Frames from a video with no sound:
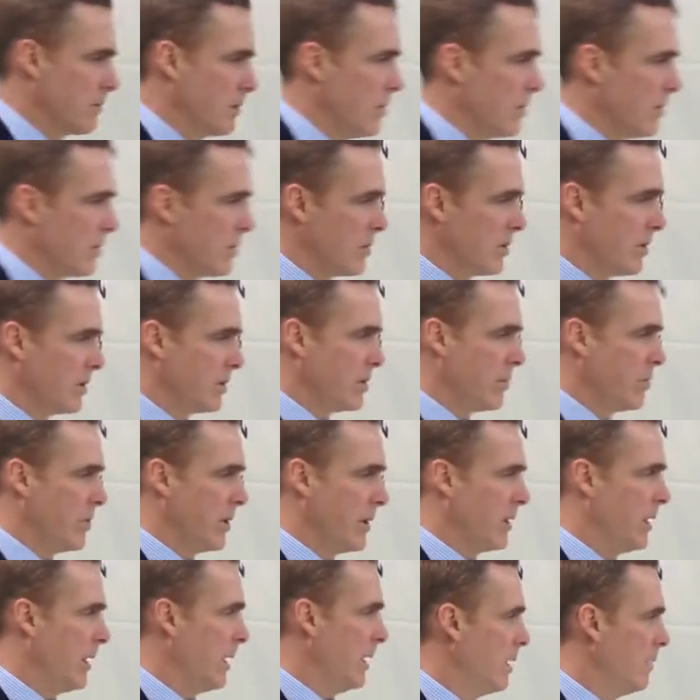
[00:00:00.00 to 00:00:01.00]
you know, it's a, it's a
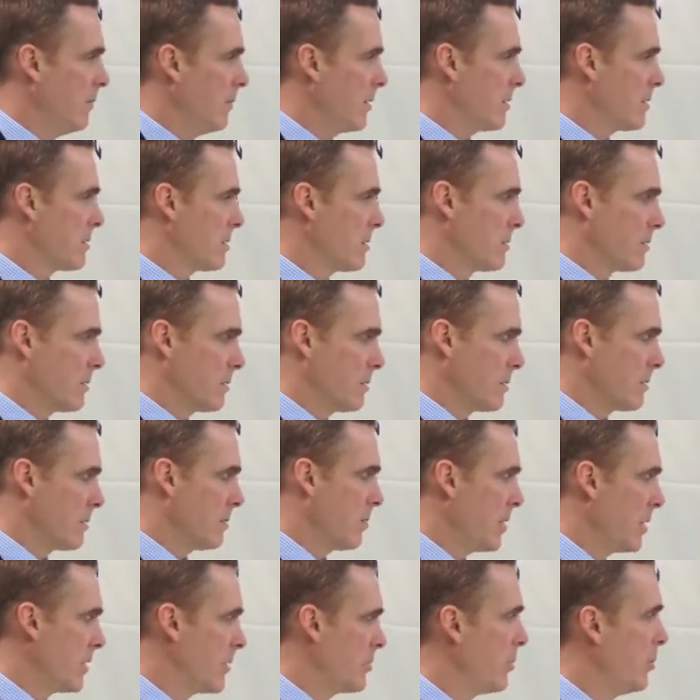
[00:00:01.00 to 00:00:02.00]
big game. It's it's
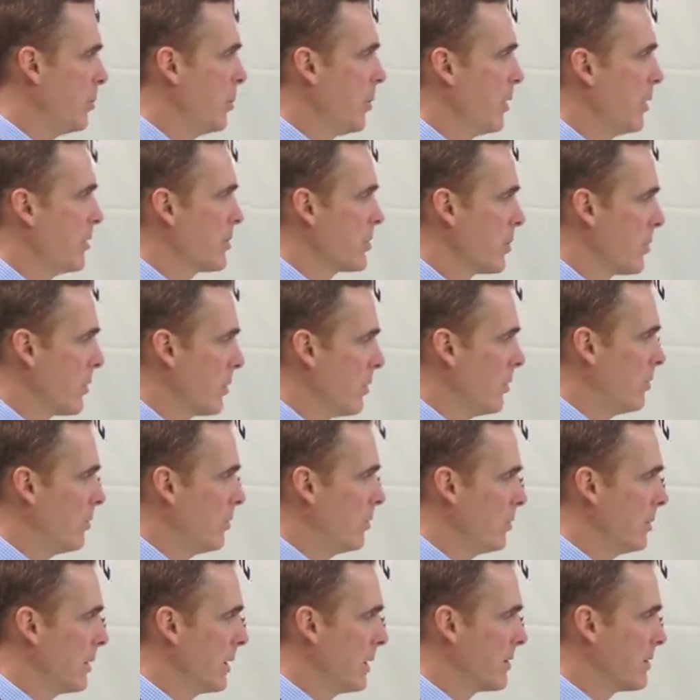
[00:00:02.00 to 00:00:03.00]
a big two points. We're at
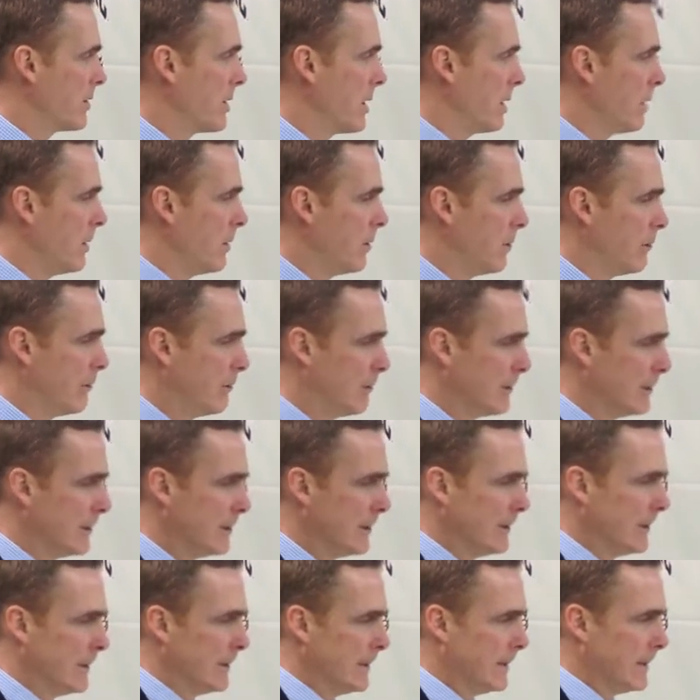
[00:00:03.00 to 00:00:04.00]
home. We got a sellout.
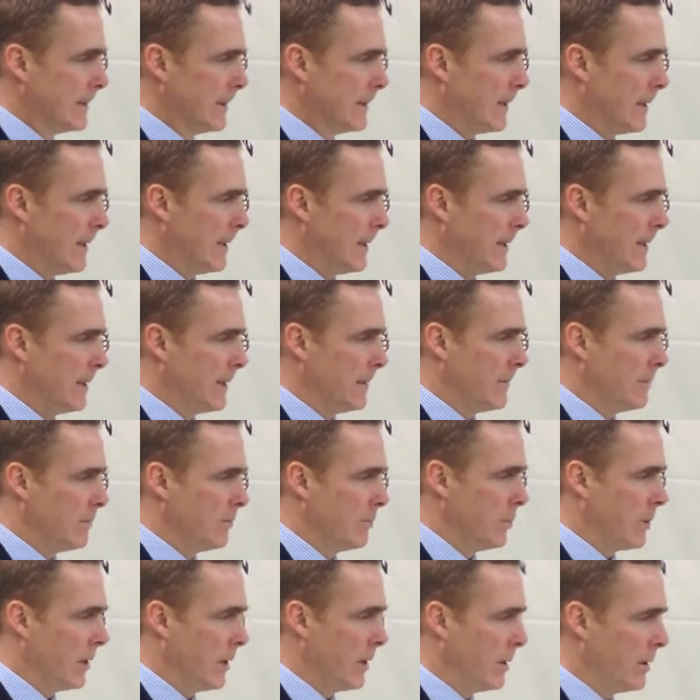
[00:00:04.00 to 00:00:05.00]
Um,
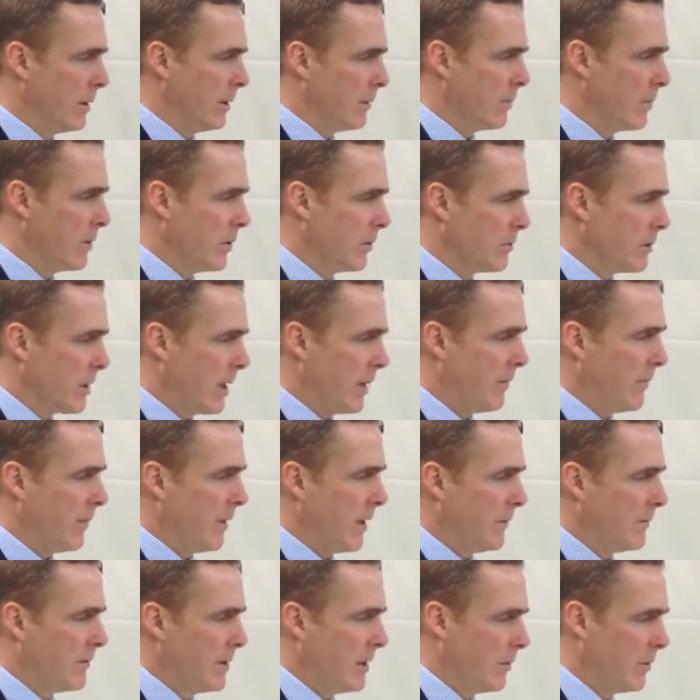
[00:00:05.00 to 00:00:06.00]
playing a uh, you know top
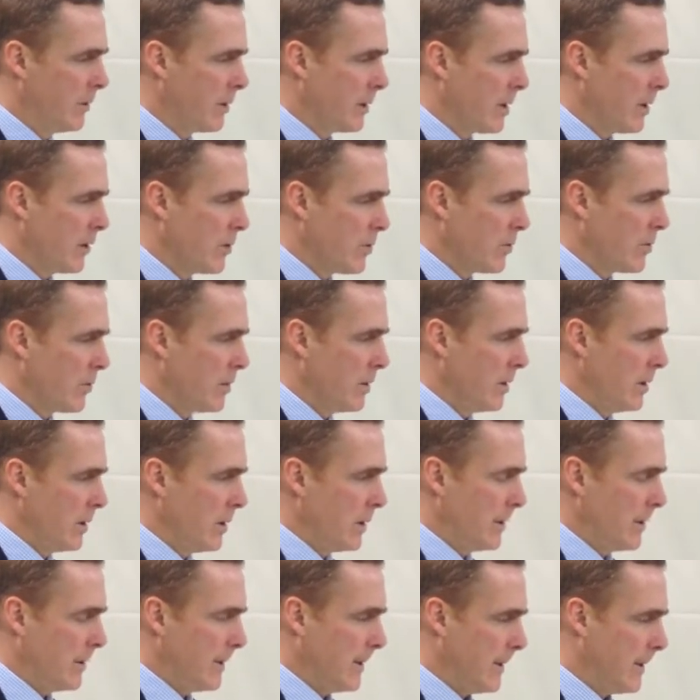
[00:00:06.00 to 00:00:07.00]
five team in the country,
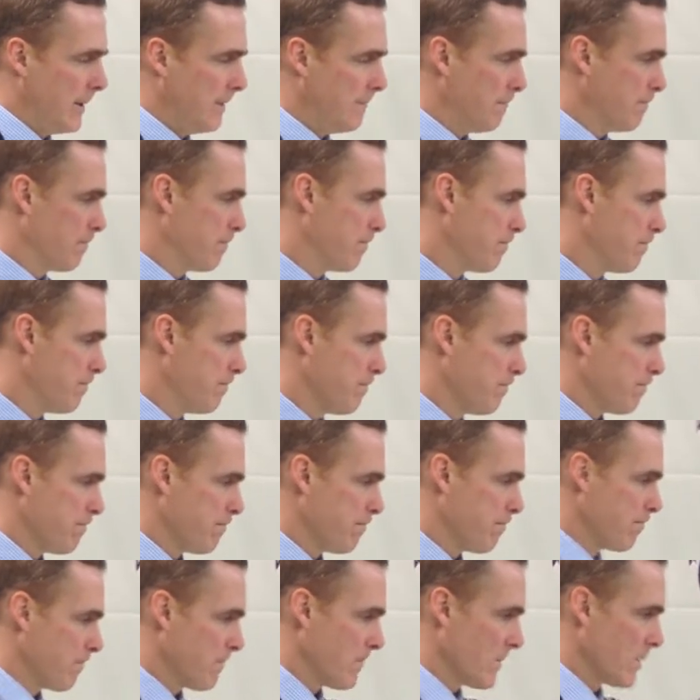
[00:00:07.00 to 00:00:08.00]
and um,
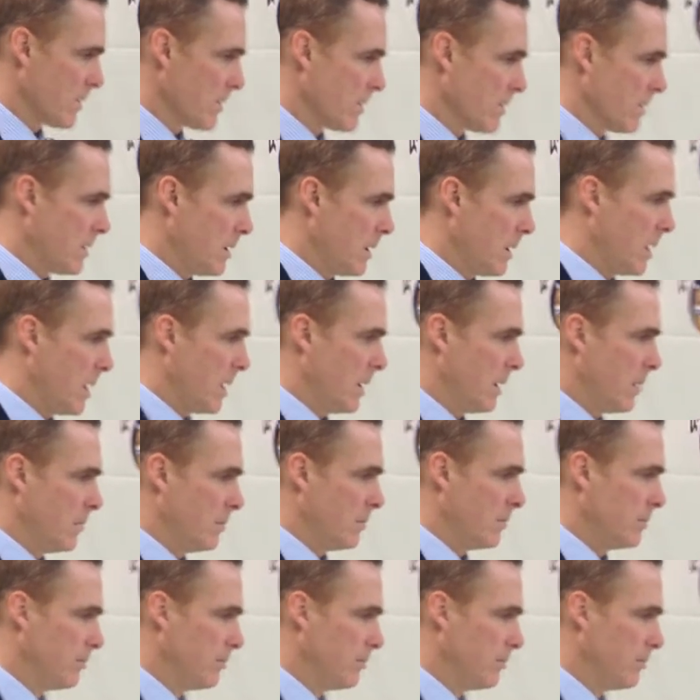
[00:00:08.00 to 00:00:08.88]
um,